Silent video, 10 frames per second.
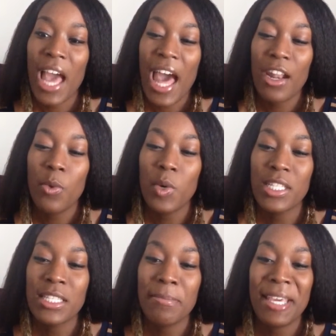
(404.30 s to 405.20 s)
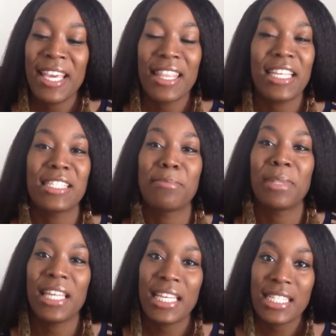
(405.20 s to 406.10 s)
I don't want to be in this
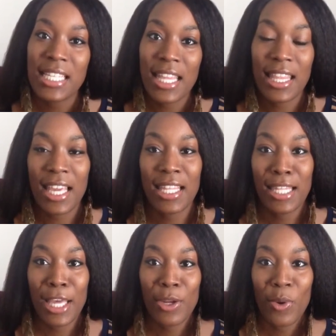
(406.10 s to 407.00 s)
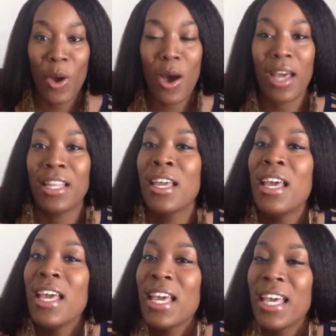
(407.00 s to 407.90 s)
bliss and then later on
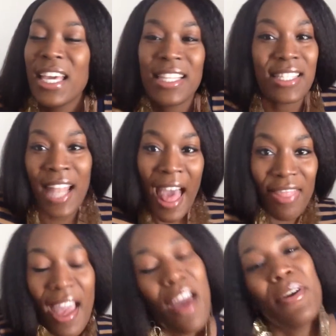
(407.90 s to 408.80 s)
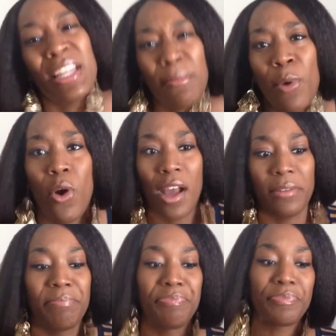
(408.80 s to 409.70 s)
it's not there anymore.
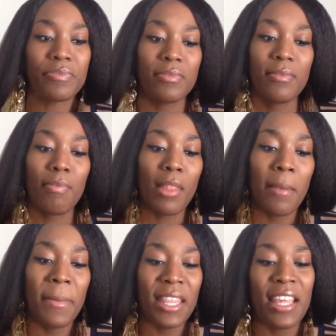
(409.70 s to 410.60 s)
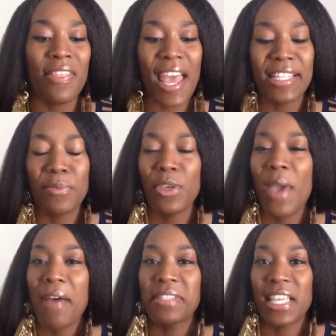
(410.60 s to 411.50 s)
But then that's when you
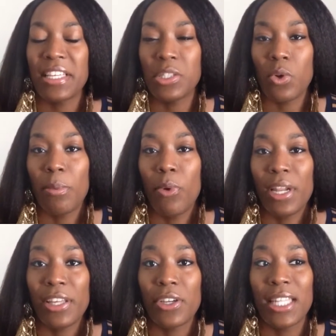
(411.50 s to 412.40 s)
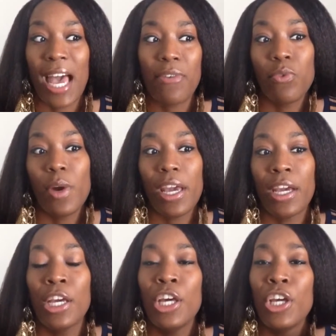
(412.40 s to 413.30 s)
have to get to a point in your life
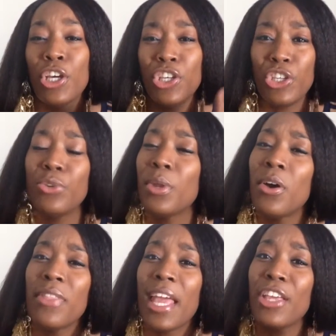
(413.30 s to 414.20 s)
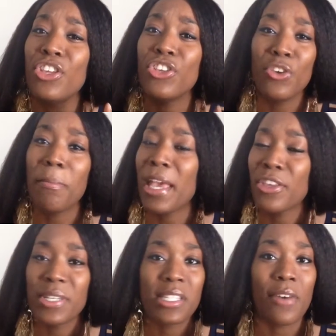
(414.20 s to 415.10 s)
where you know that you make
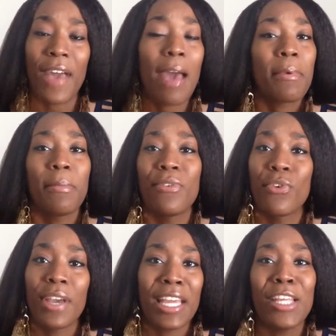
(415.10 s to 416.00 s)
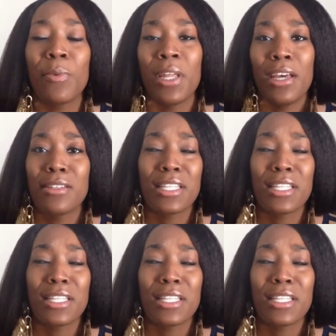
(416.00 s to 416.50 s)
yourself happy before anyone else.